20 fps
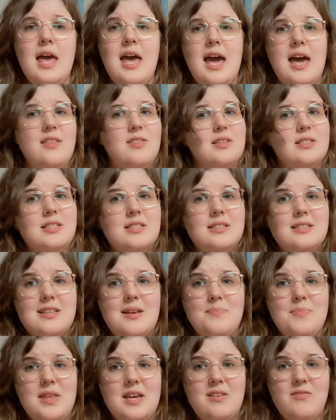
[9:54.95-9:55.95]
And this is
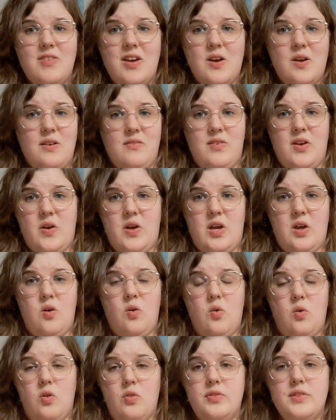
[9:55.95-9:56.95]
something very, very
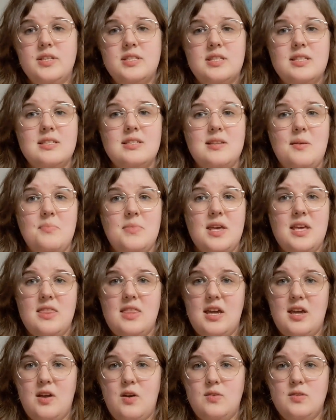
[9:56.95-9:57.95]
old. This is something
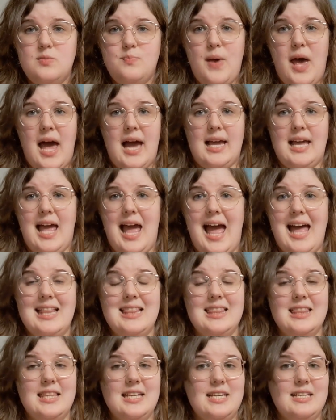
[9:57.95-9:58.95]
that goes back at
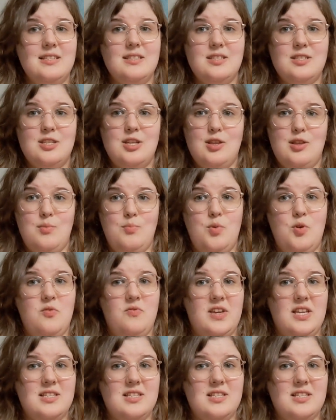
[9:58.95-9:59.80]
least to the movie